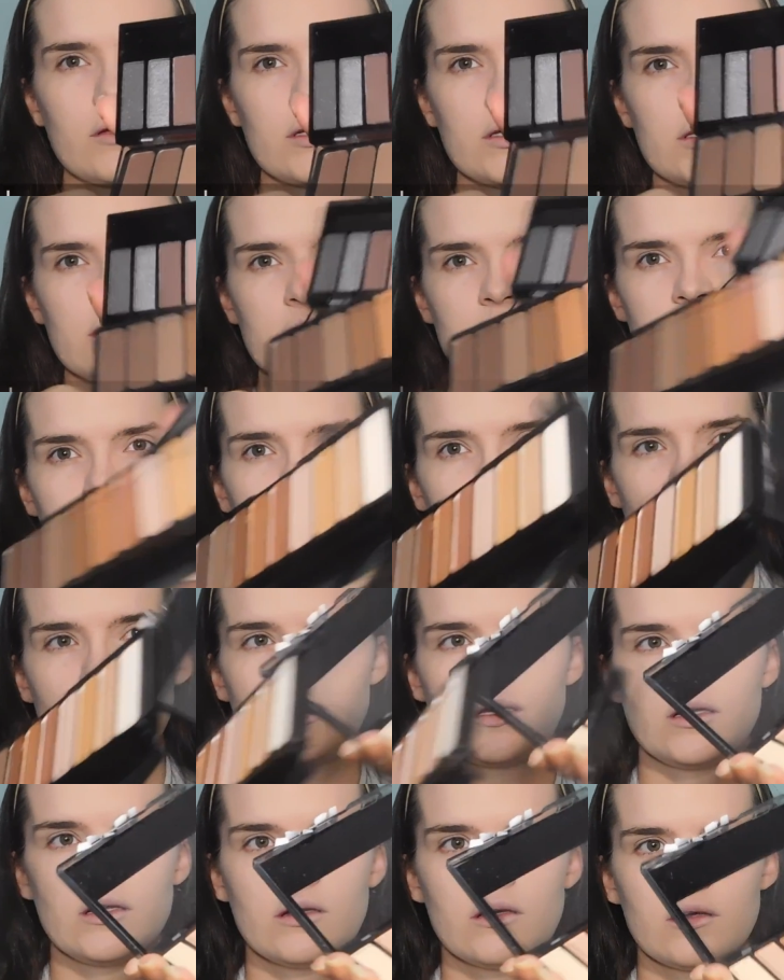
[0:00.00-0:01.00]
this is the
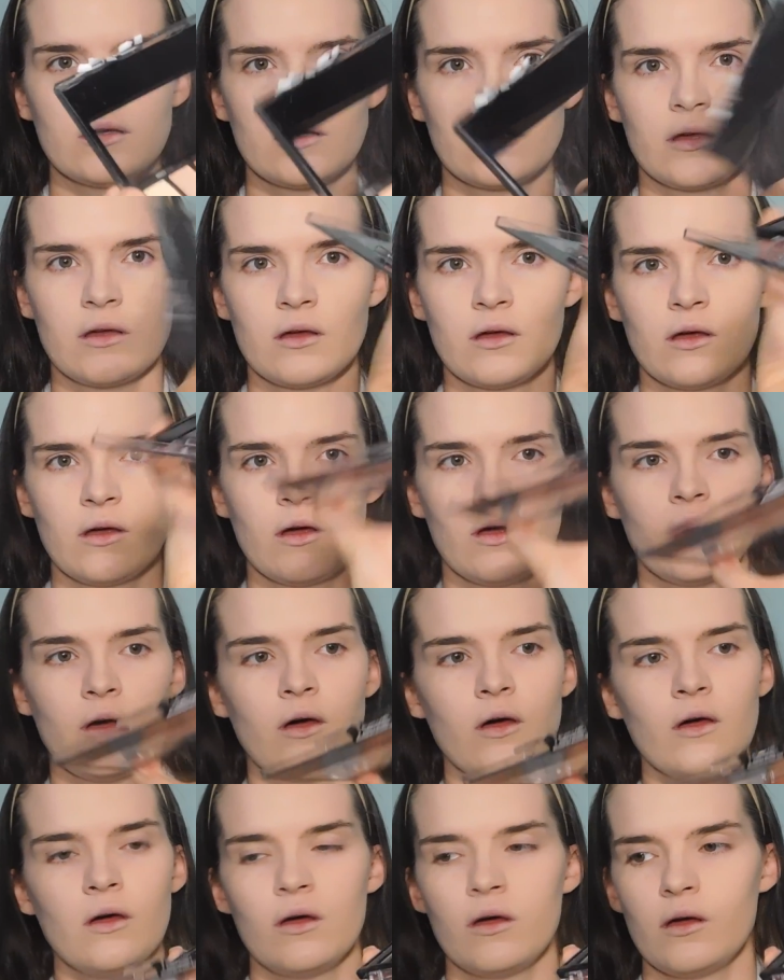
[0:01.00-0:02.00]

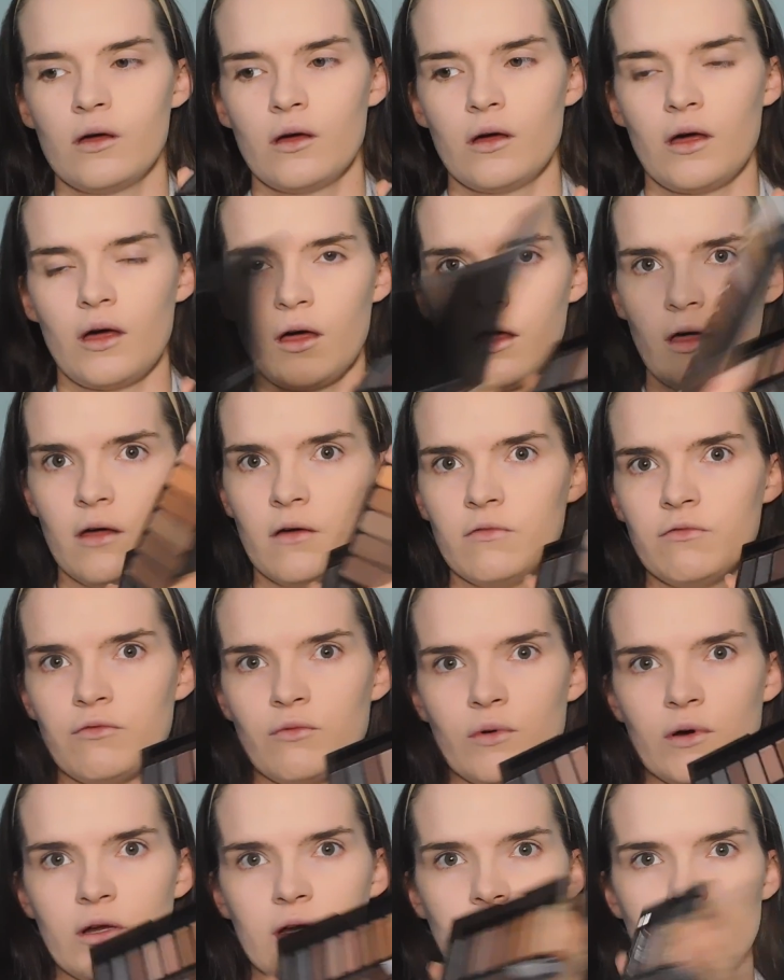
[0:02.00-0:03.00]
e.l.f.
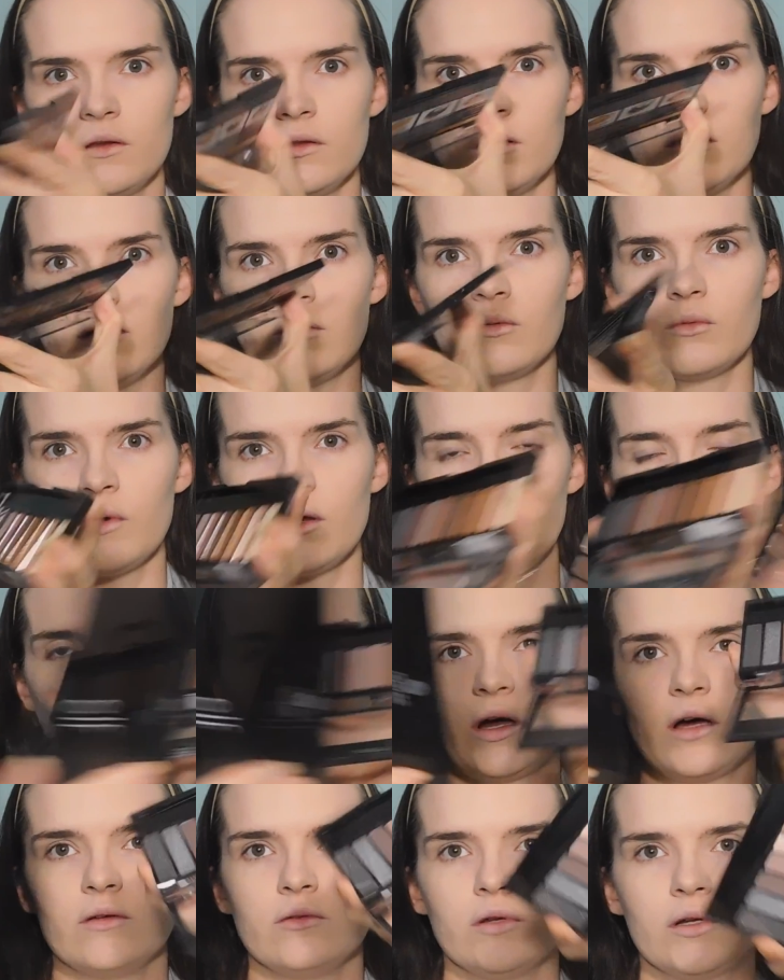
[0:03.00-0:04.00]
one, and then the Wet n
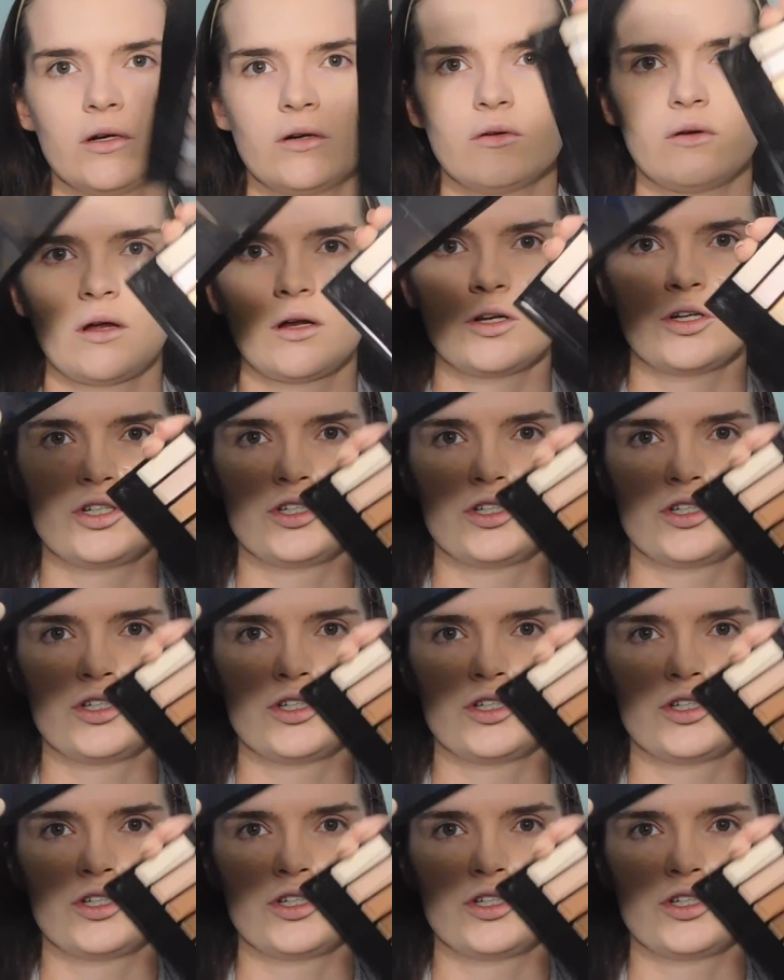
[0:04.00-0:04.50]
Wild. I don't know how to